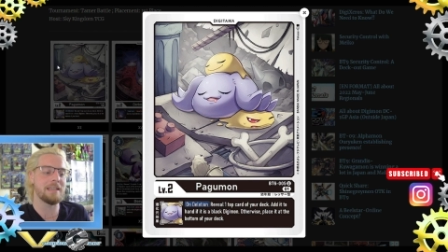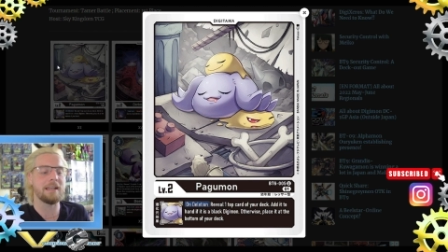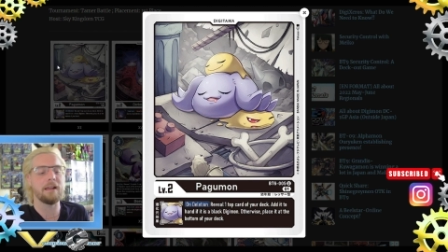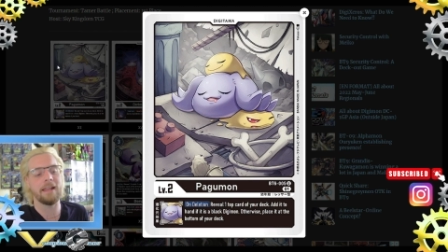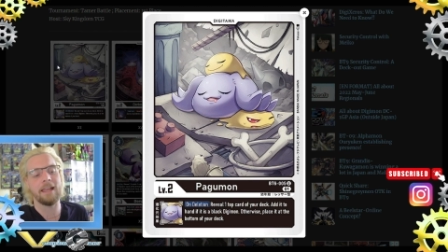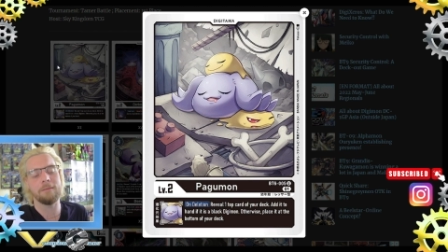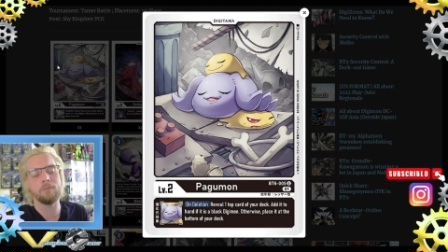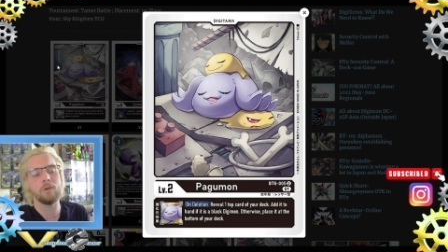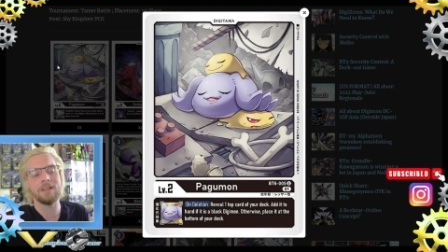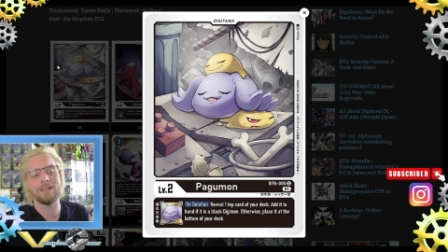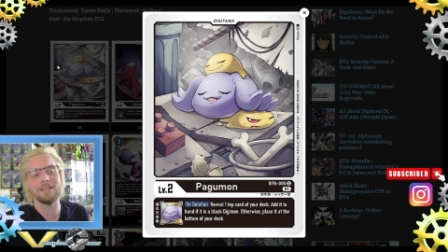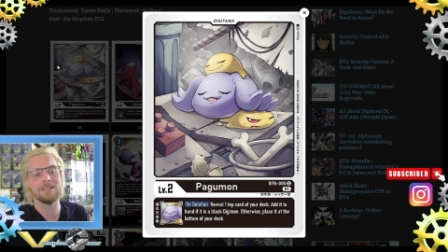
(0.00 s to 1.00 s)
and I am
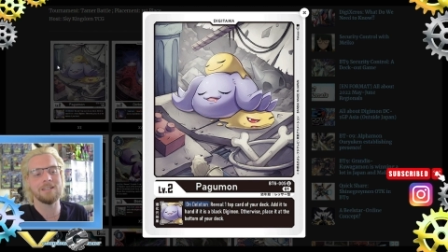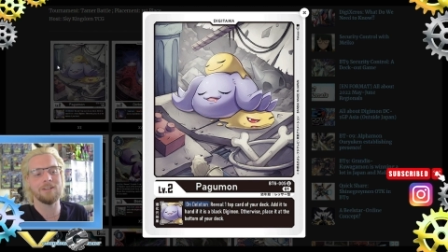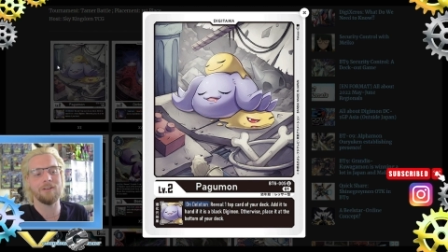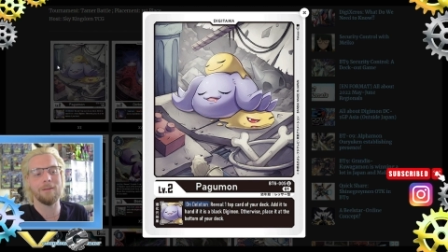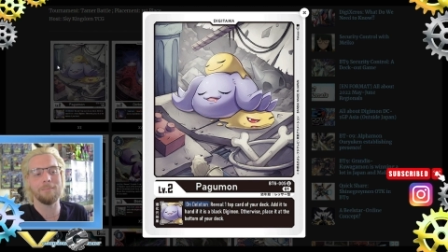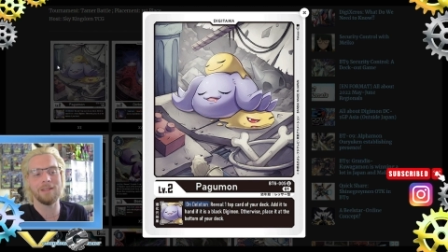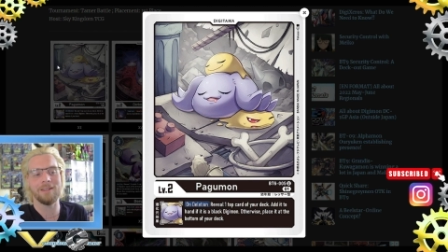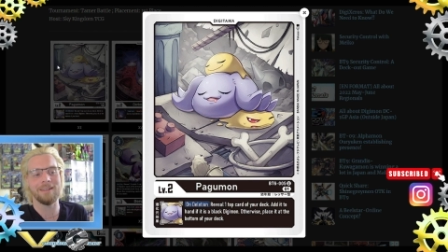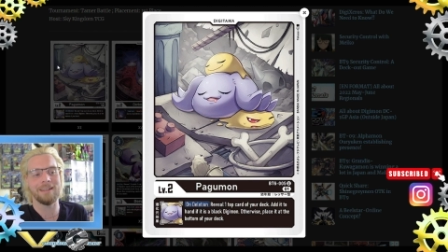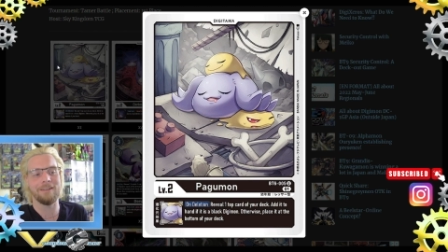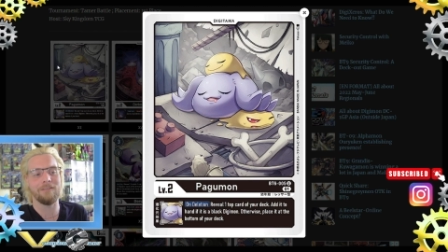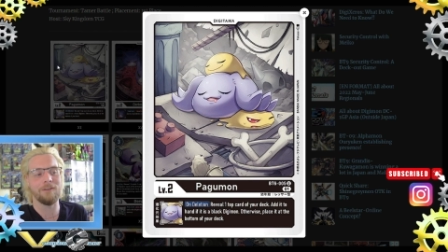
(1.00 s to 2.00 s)
really considering
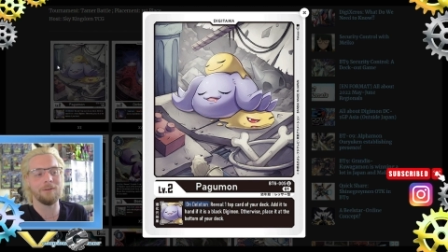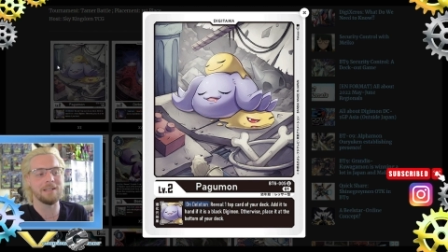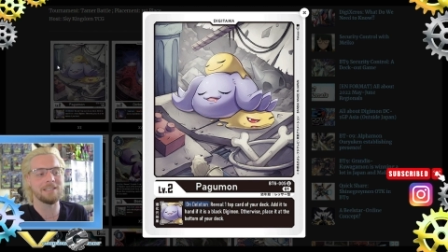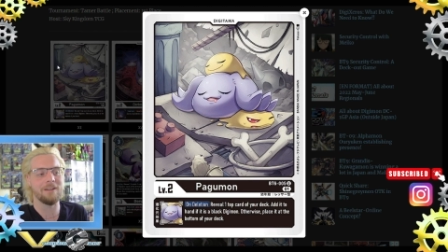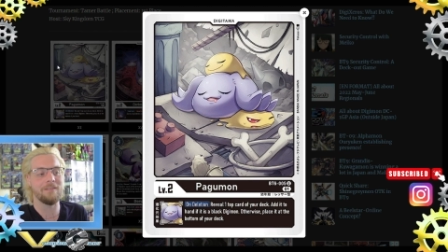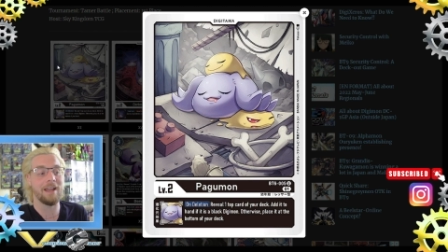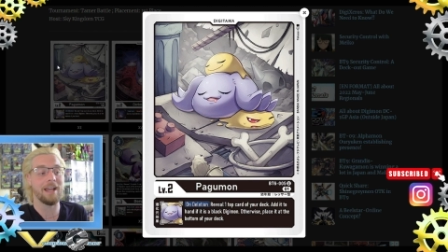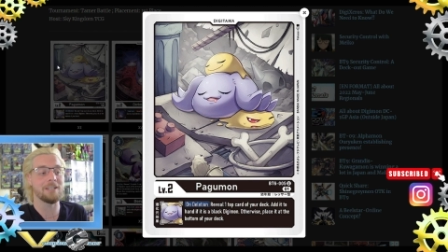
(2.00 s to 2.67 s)
building it for myself